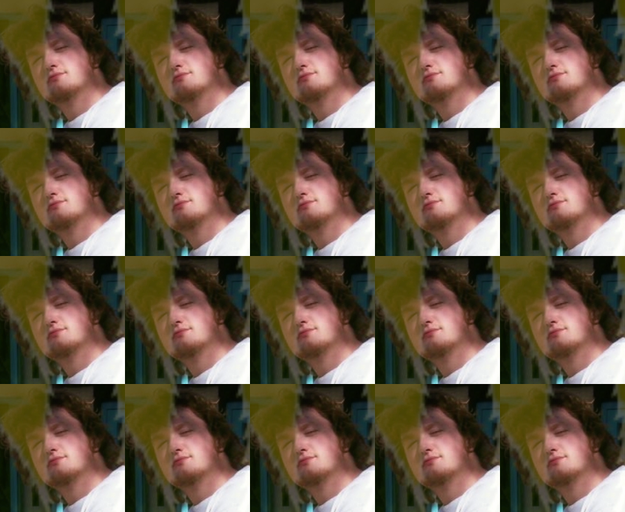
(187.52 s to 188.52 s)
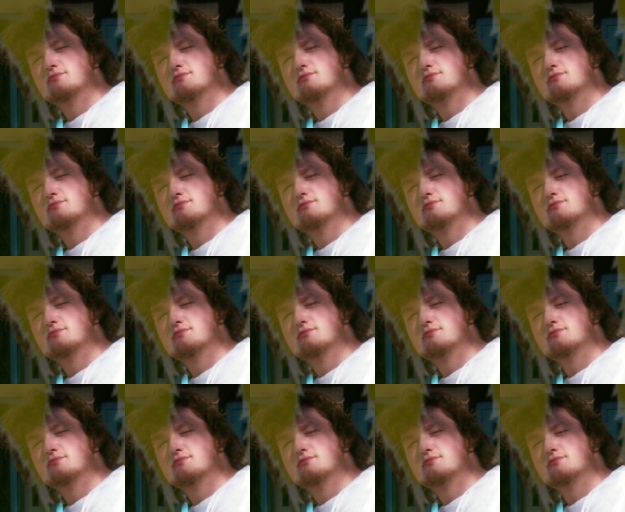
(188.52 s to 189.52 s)

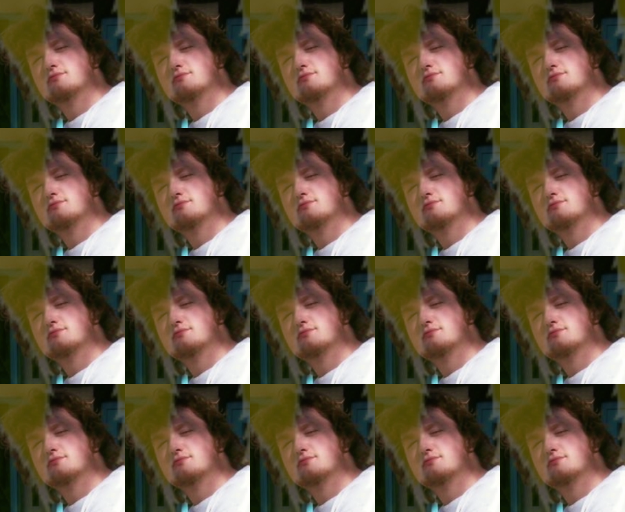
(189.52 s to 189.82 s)
(no one is talking)